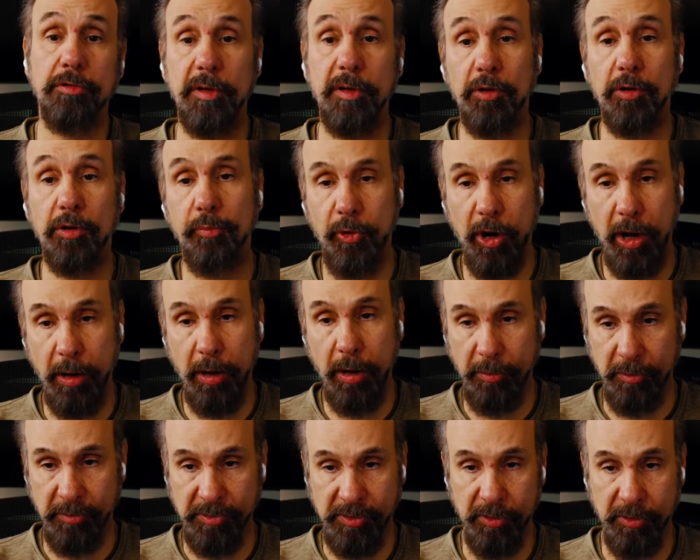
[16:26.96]
critical
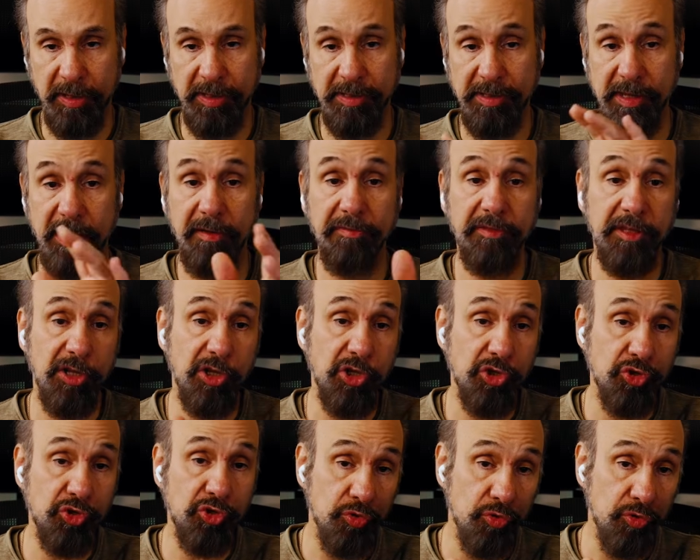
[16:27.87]
problems, safety
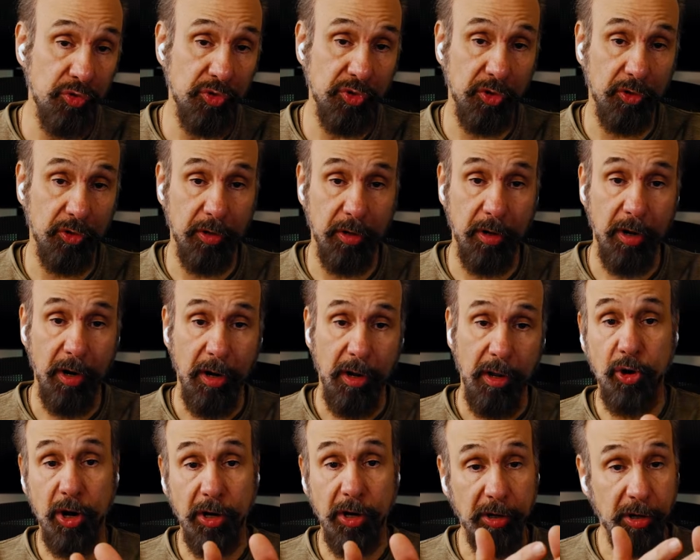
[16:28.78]
issues or
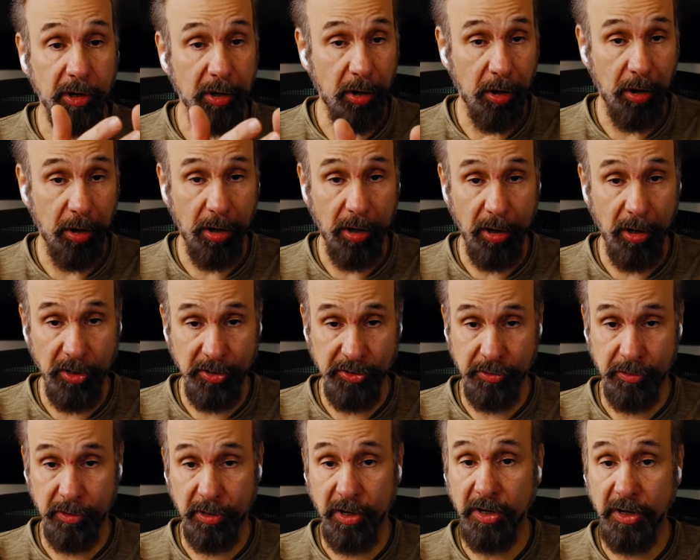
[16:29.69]
product calls
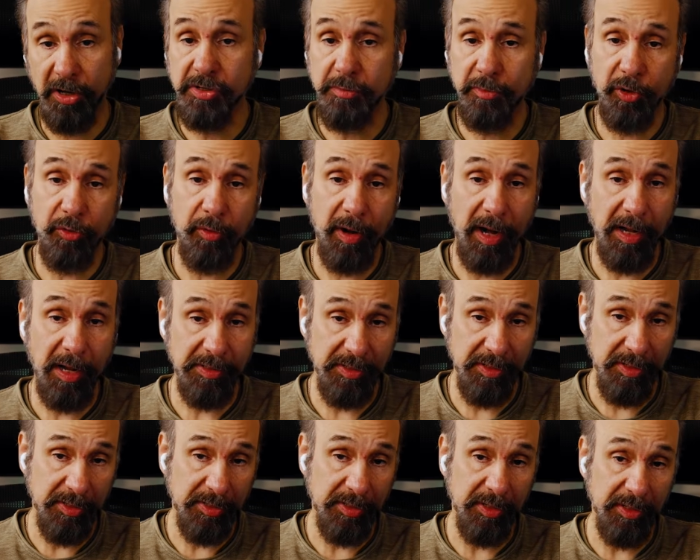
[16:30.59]
or customer
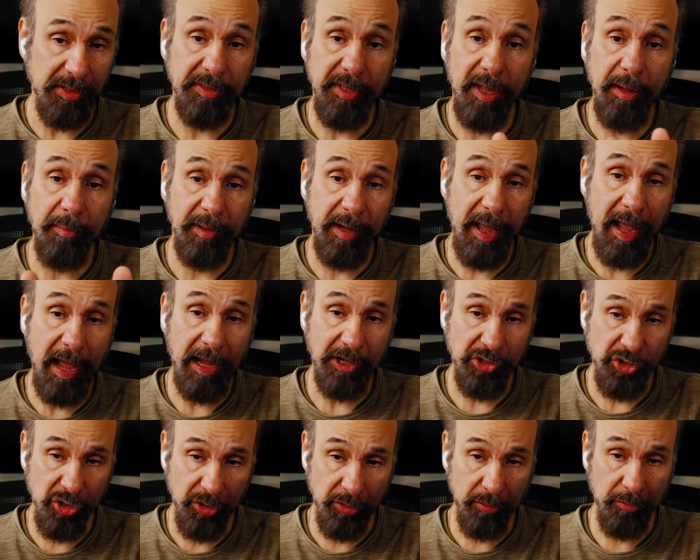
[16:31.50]
crisis, containment
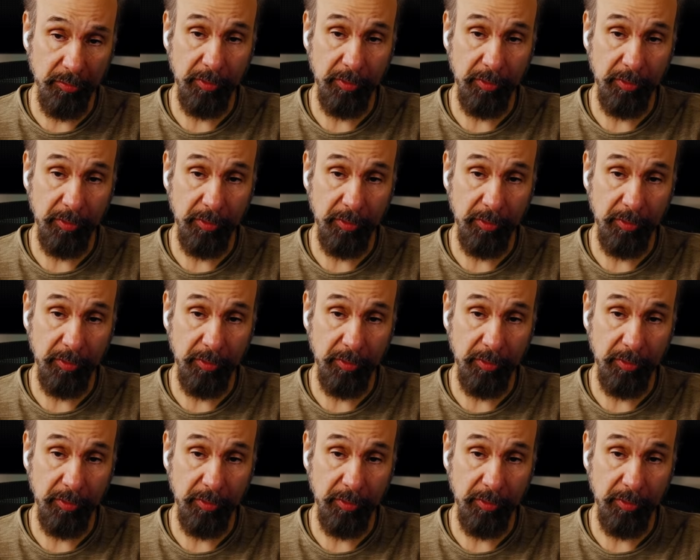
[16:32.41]
action,